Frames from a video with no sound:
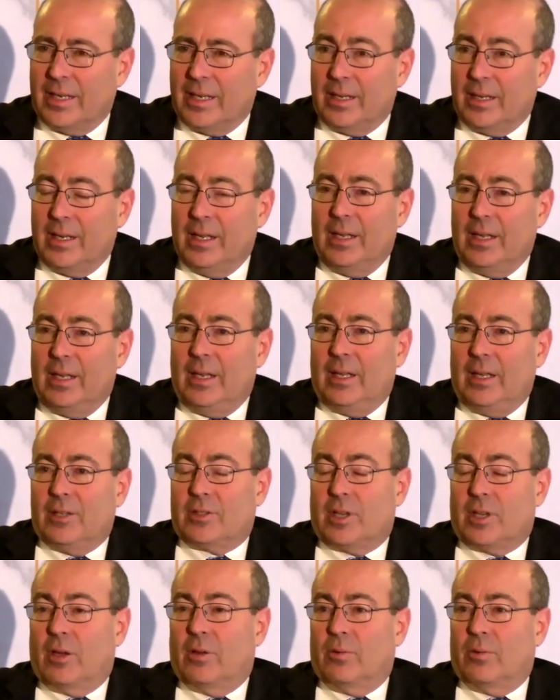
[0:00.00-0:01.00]
And
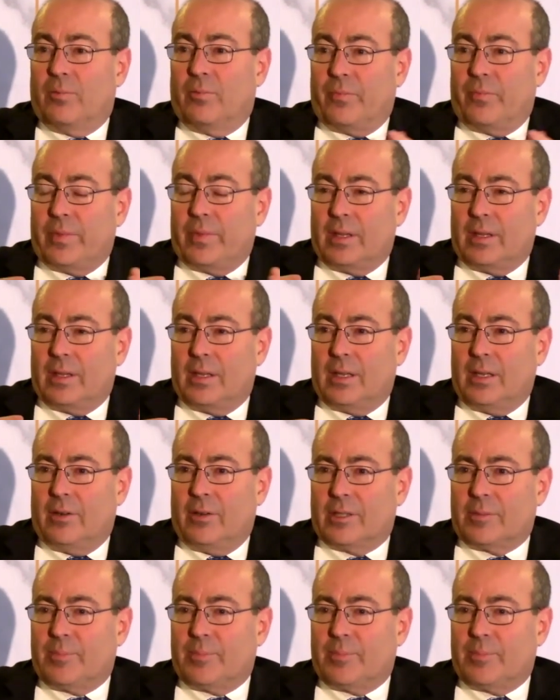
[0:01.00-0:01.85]
so, you know,